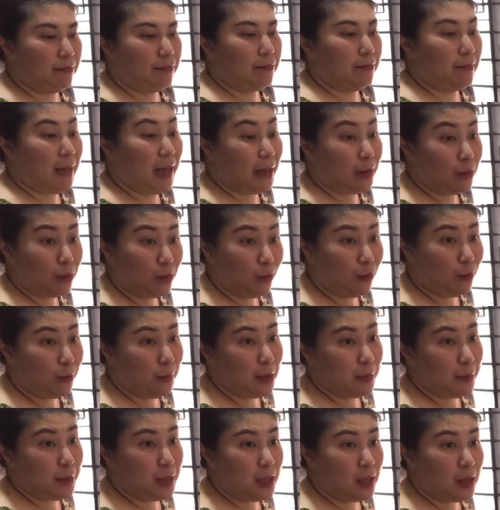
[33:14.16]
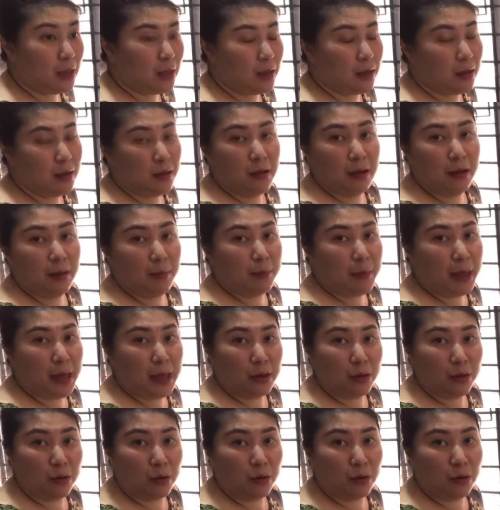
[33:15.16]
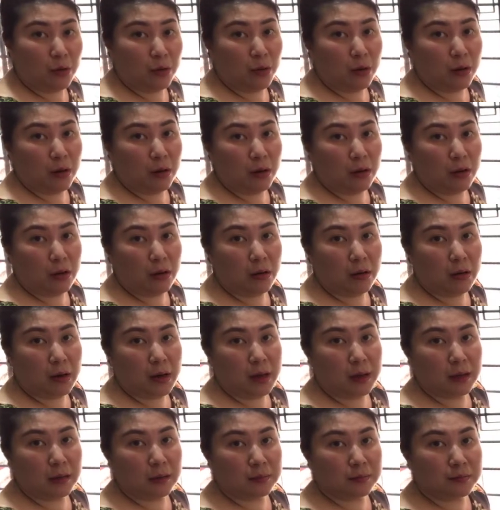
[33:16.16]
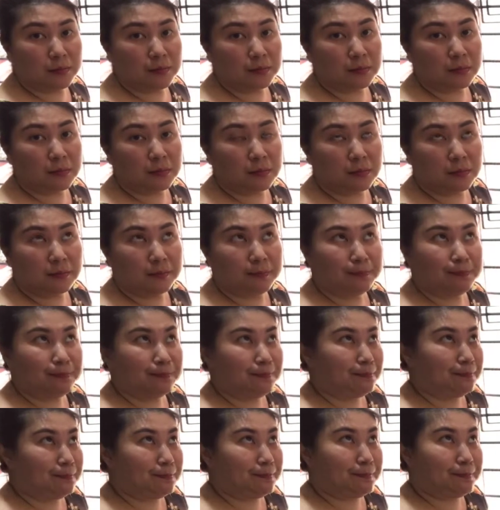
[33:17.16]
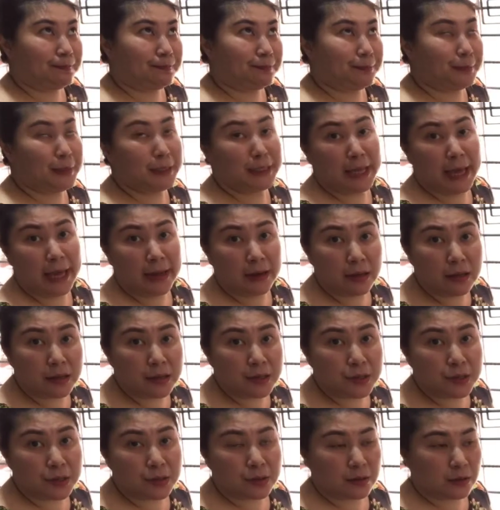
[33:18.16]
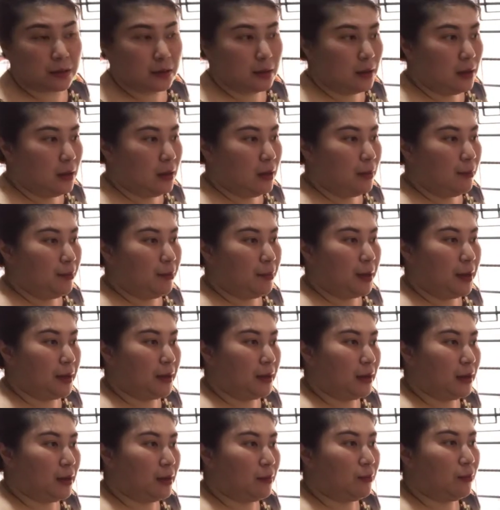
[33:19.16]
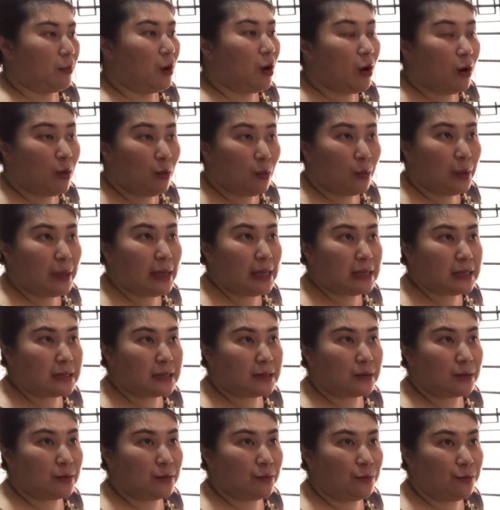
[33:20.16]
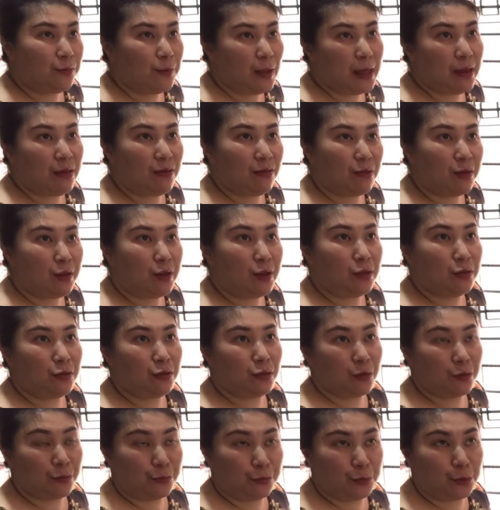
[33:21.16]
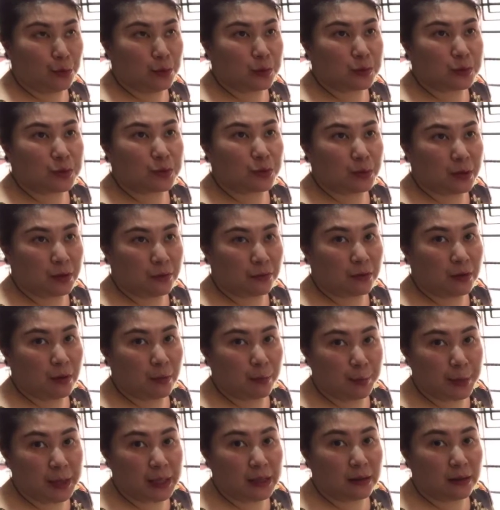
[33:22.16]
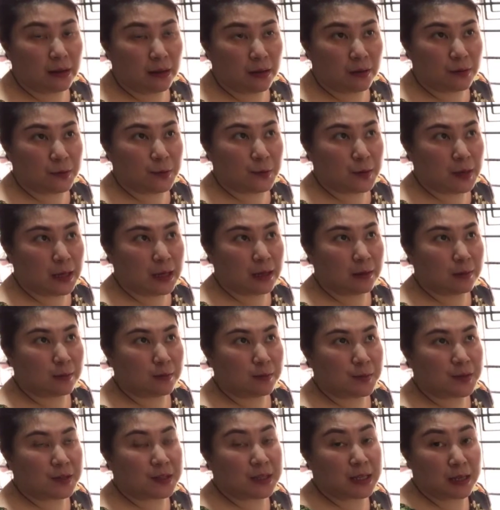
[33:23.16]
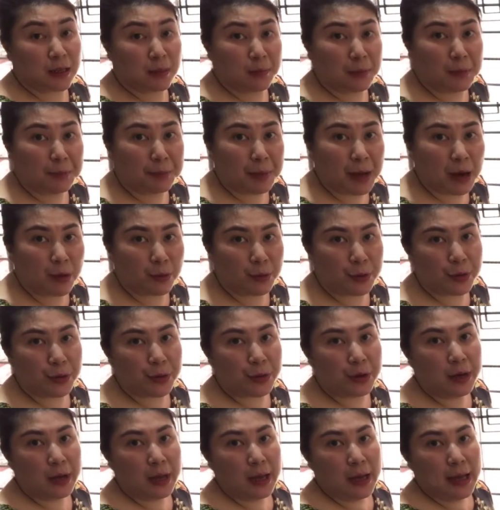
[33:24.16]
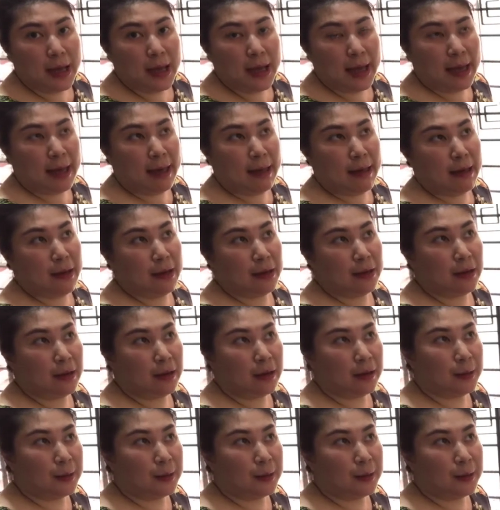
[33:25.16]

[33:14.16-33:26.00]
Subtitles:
Mango maybe, mango or bananas, but always flavor your fruits with a bit of cinnamon powder and